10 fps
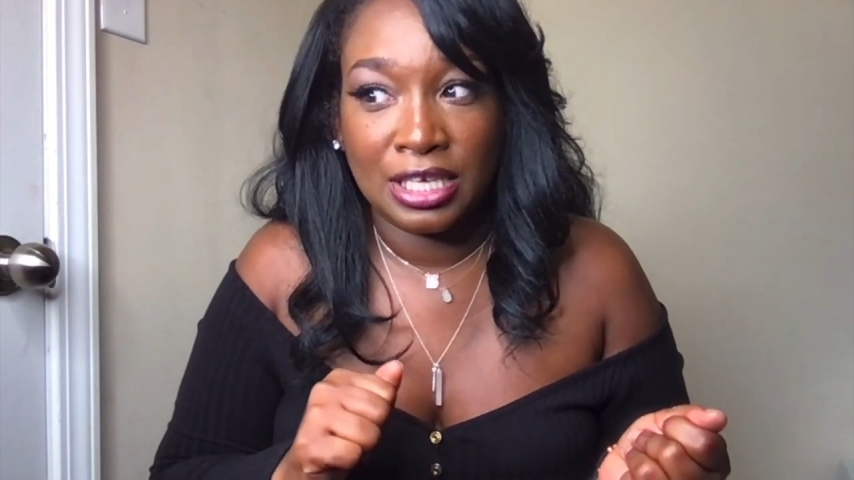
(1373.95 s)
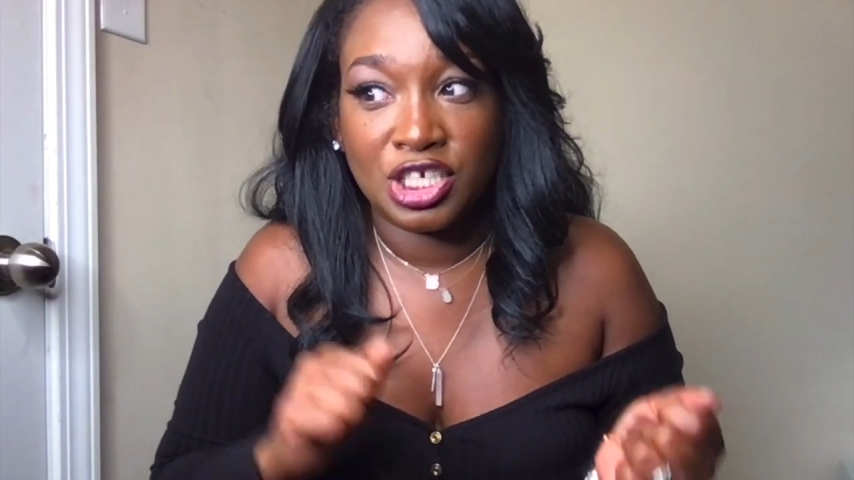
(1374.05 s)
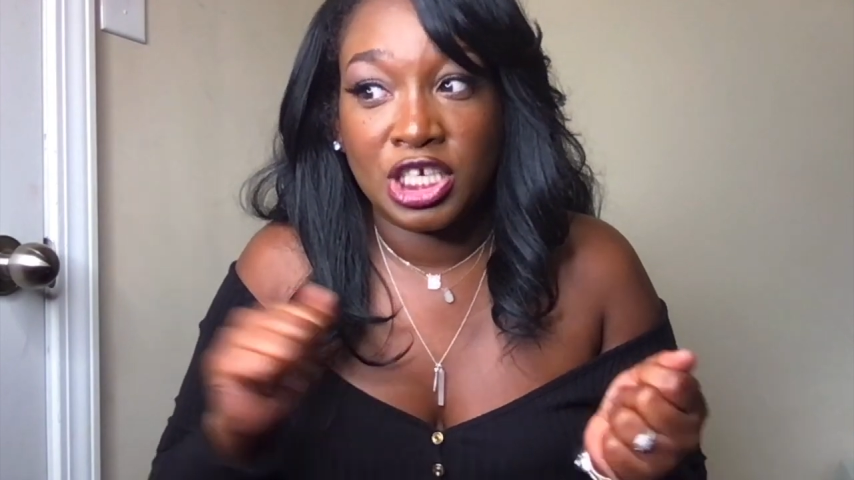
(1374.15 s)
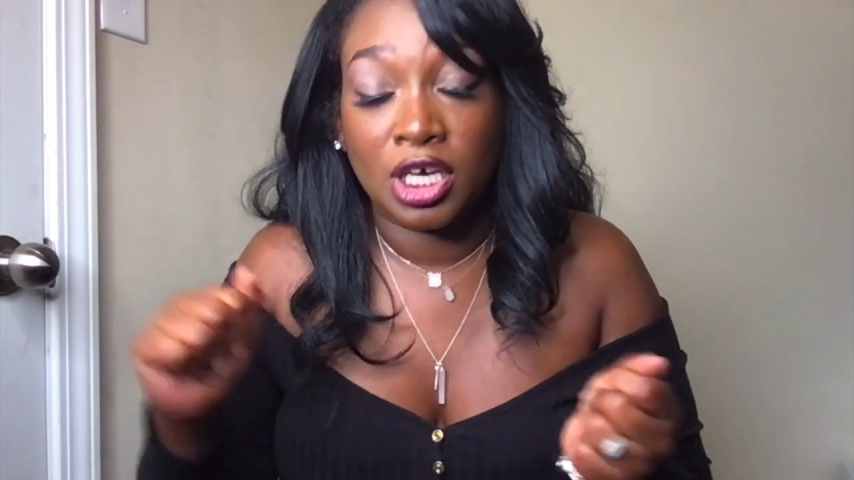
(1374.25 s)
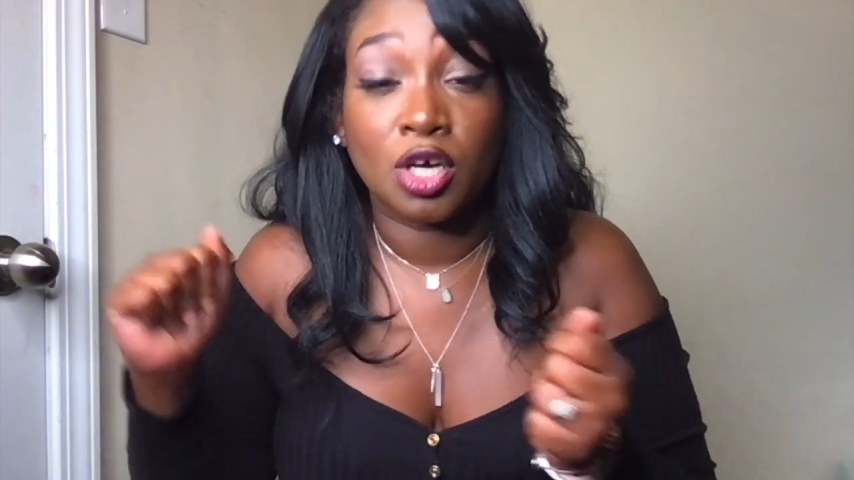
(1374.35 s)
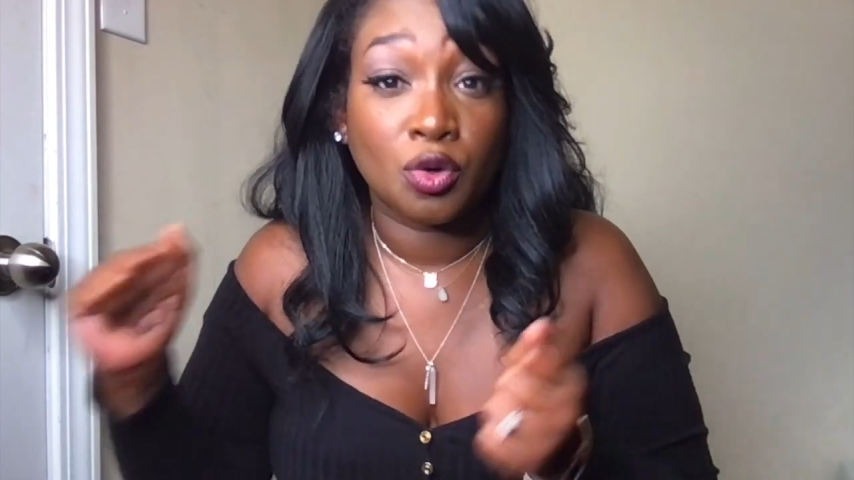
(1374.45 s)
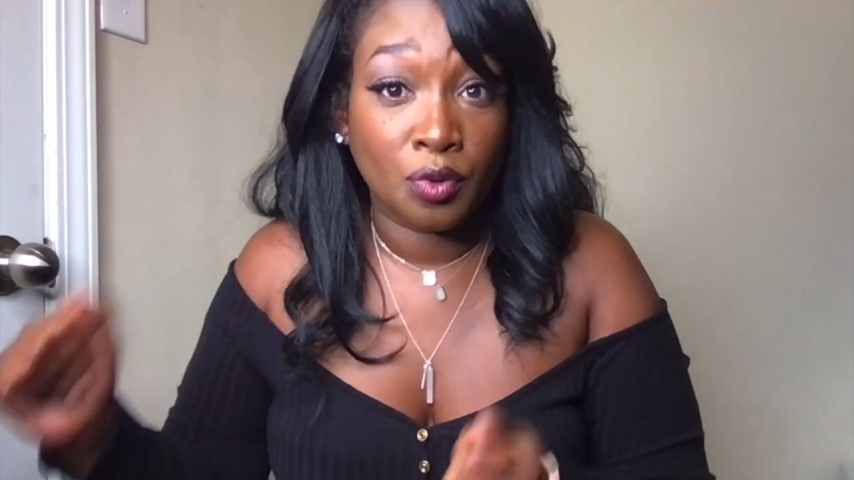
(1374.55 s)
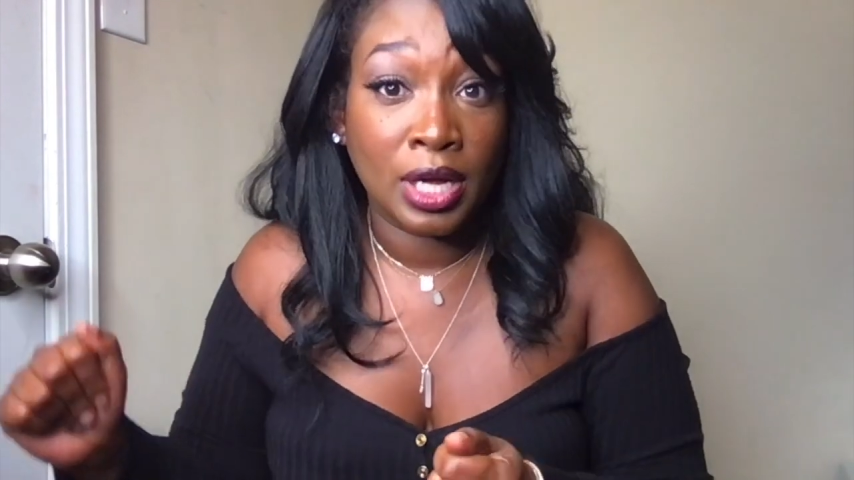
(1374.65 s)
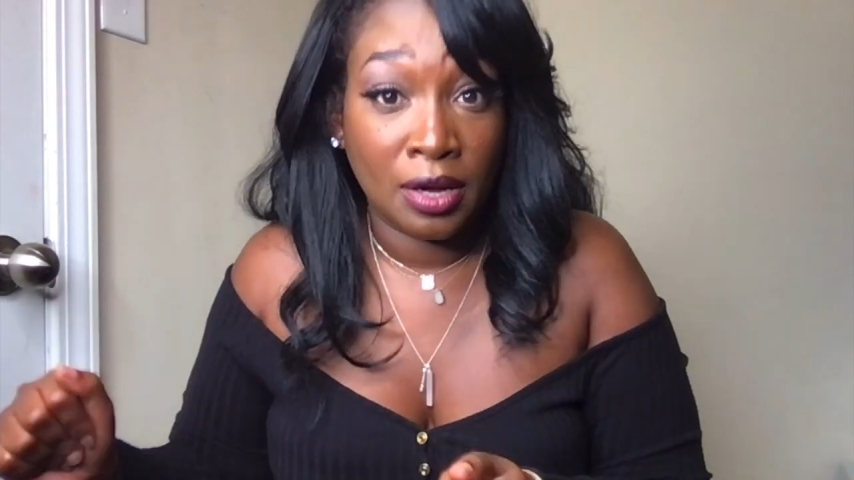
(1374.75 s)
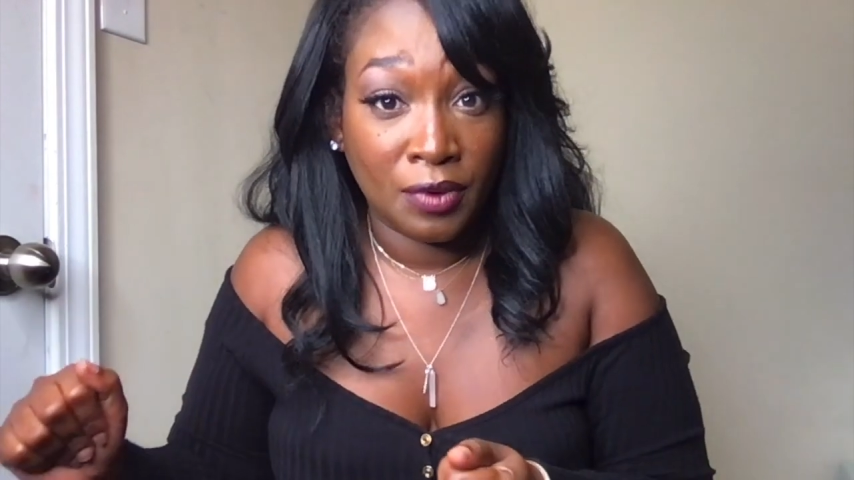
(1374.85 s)
she
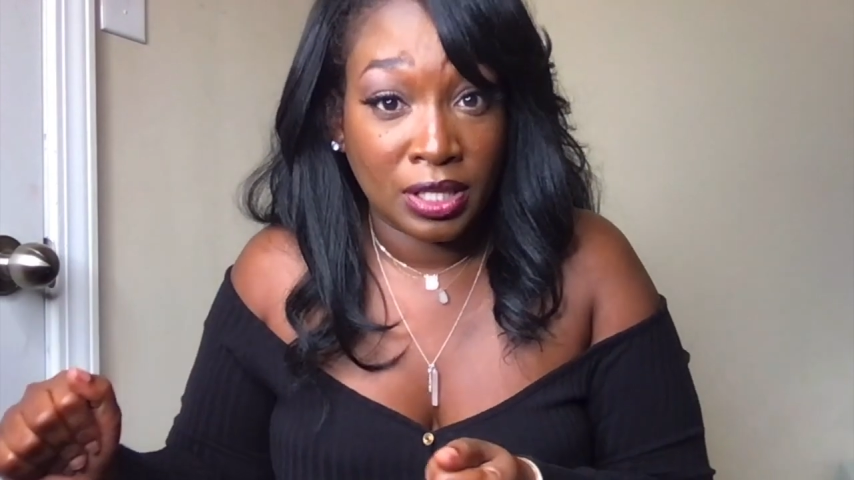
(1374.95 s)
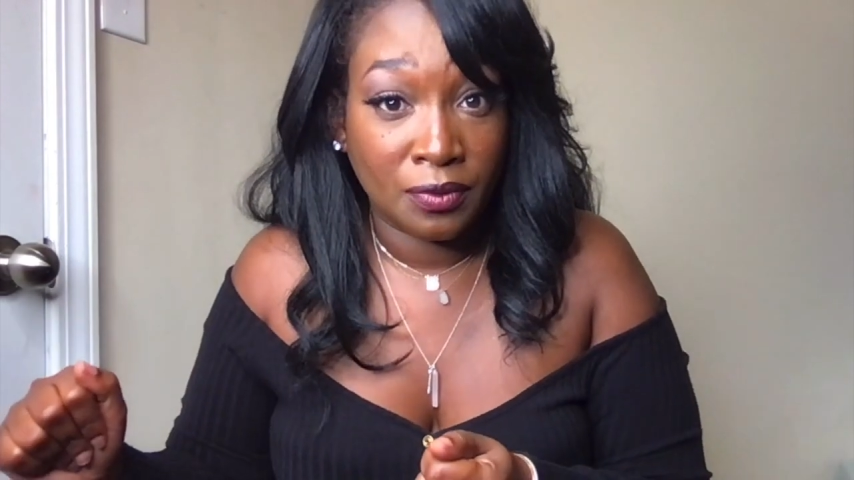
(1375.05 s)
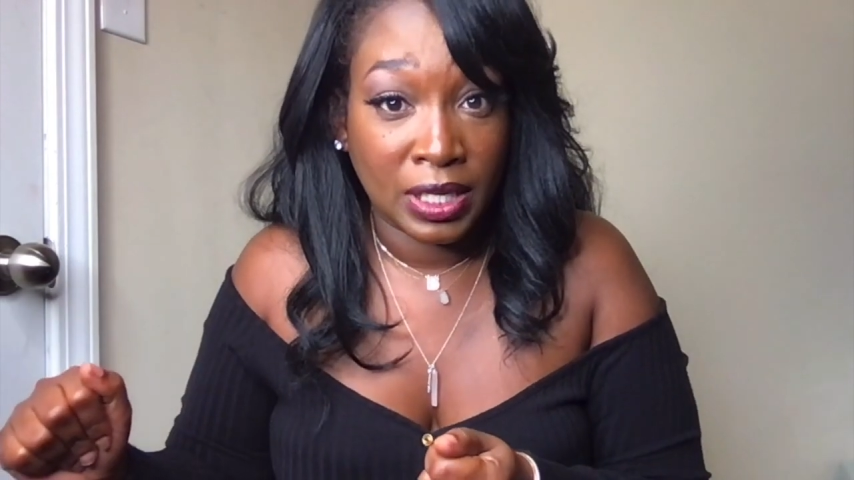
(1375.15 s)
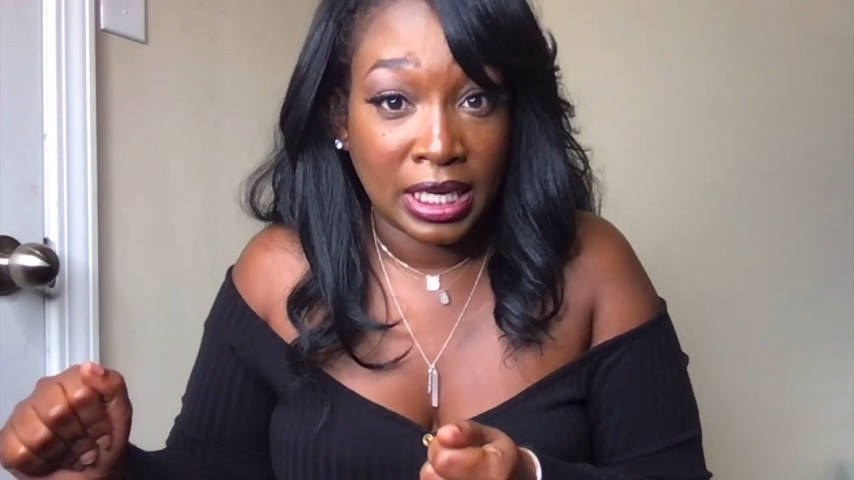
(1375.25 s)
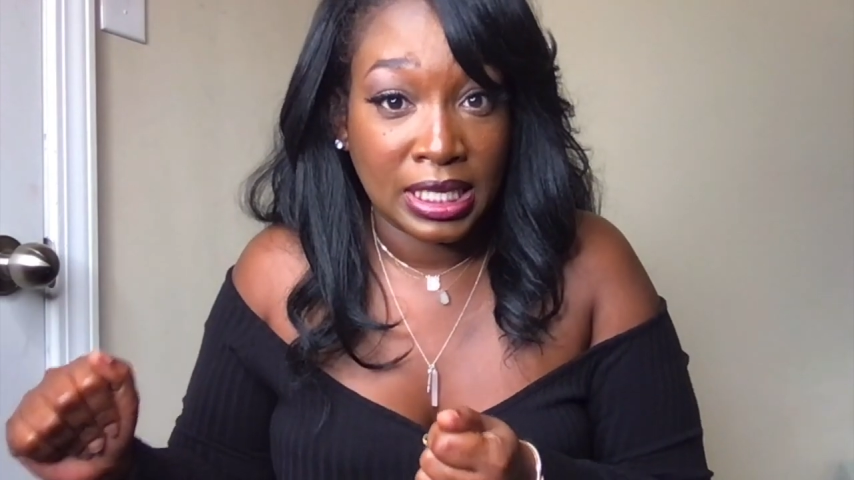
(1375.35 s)
agreed with what he